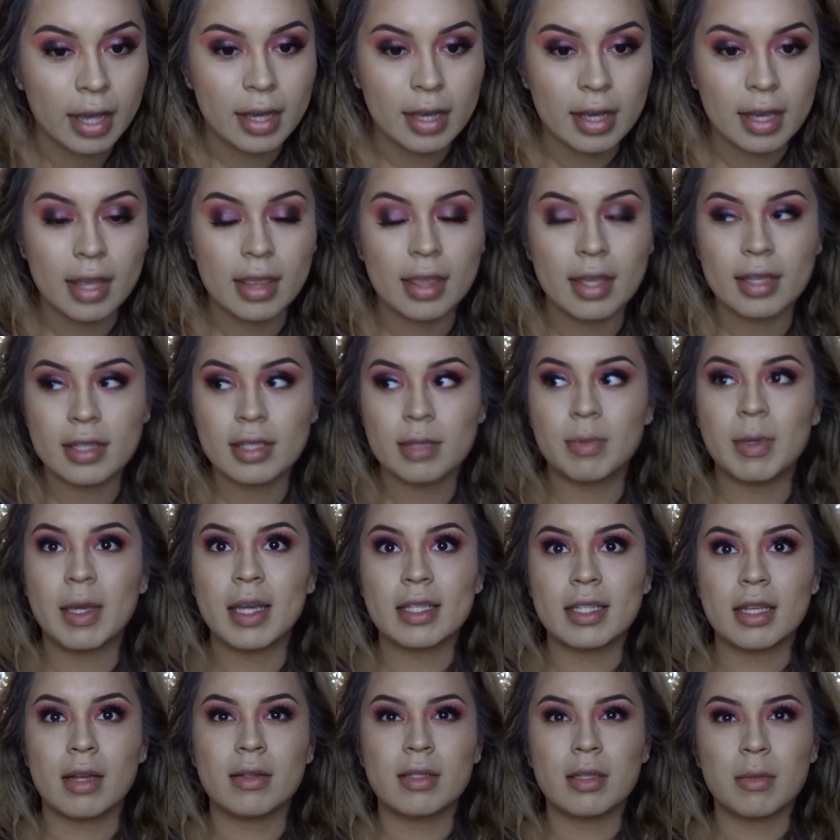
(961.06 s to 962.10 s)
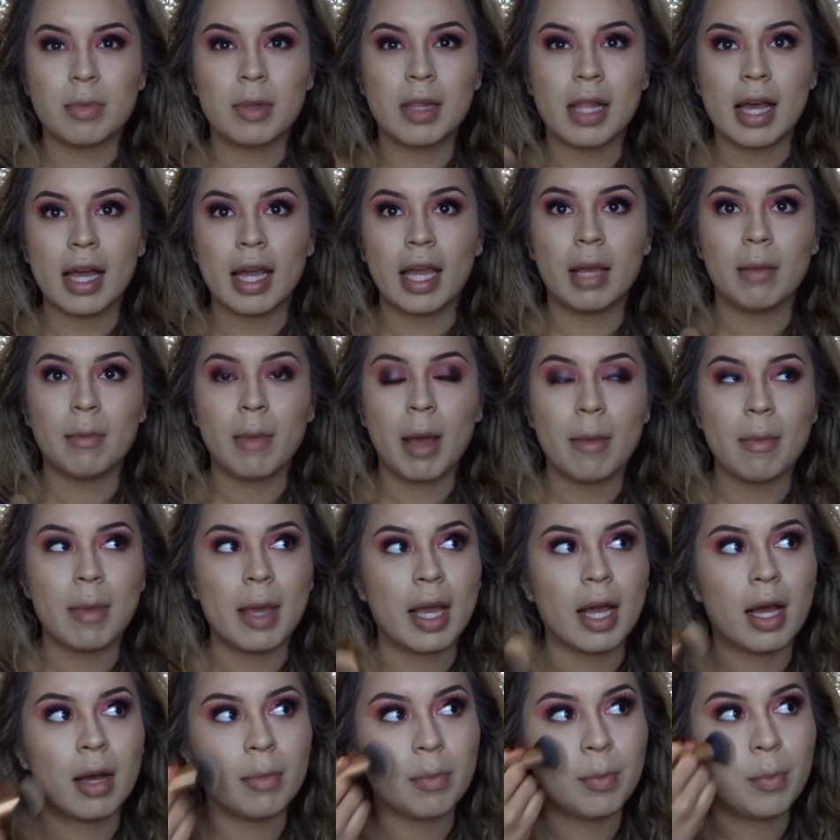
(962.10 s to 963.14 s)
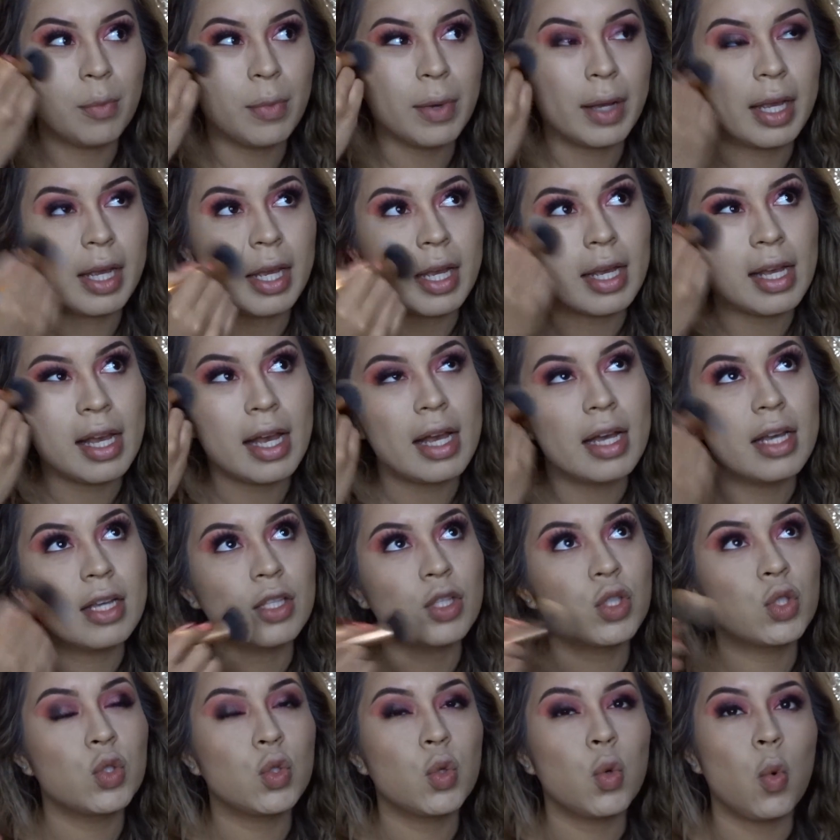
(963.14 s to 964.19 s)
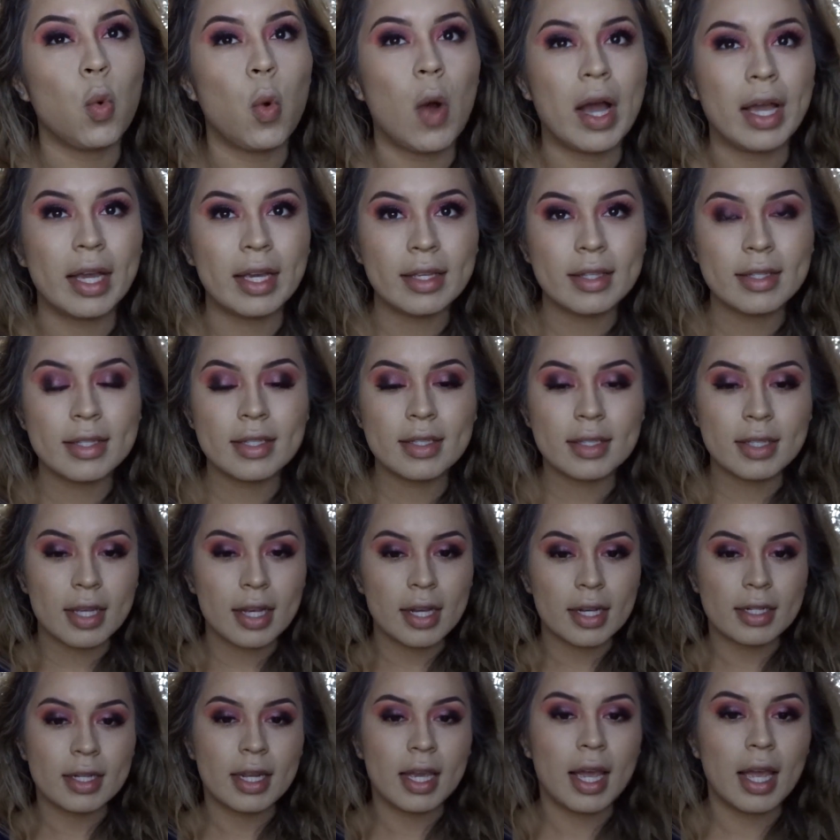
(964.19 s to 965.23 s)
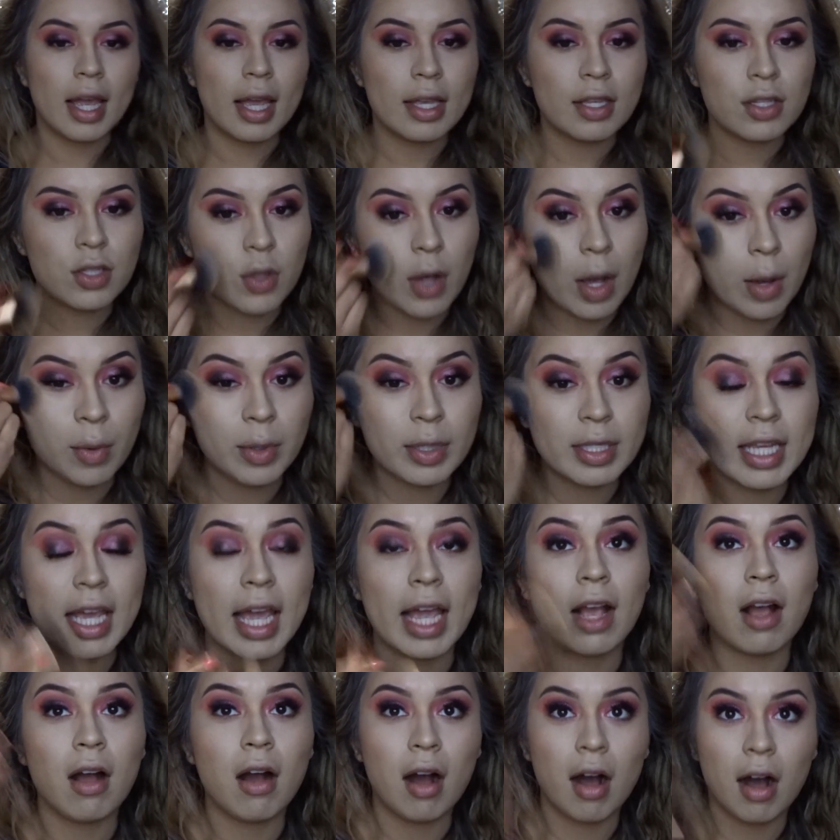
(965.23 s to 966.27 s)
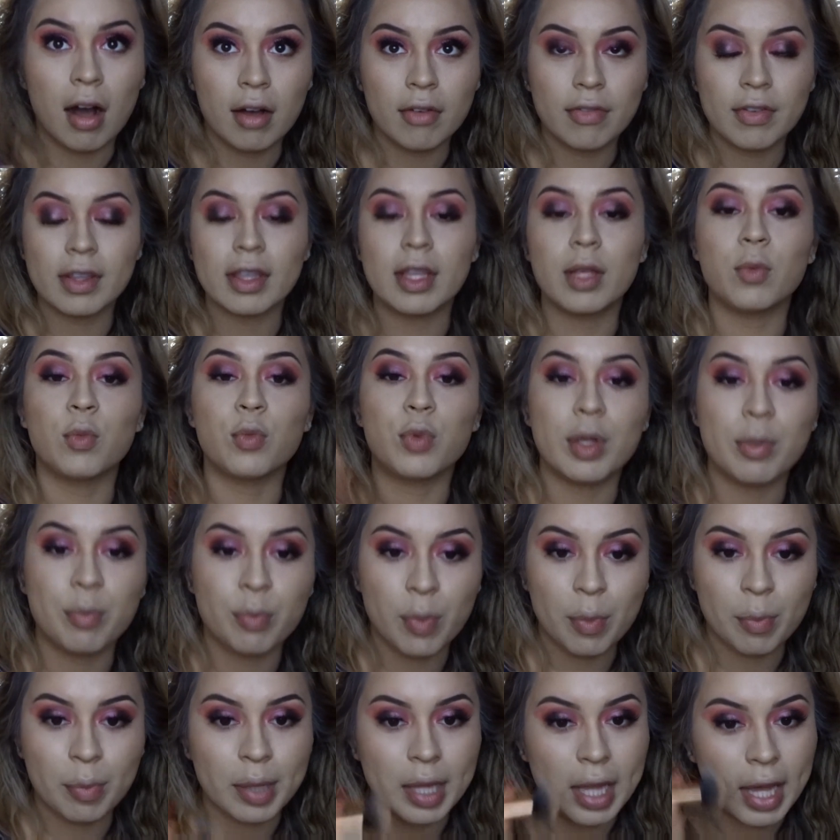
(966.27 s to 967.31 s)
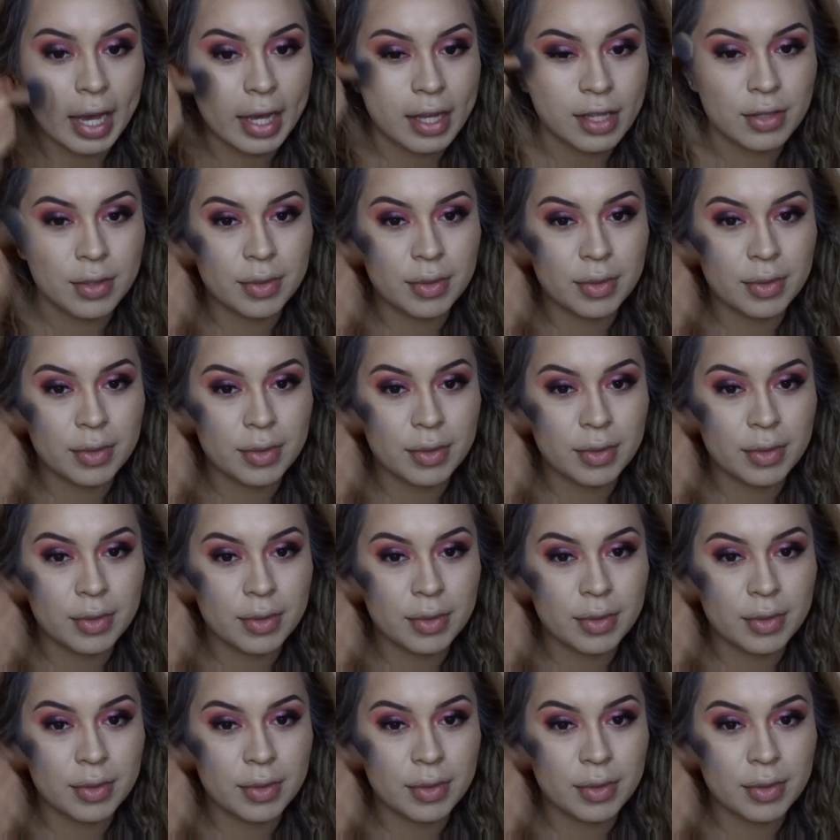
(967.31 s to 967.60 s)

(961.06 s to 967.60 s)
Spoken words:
think it's because I was applying my makeup like twice a day, so I would take off and then reapply.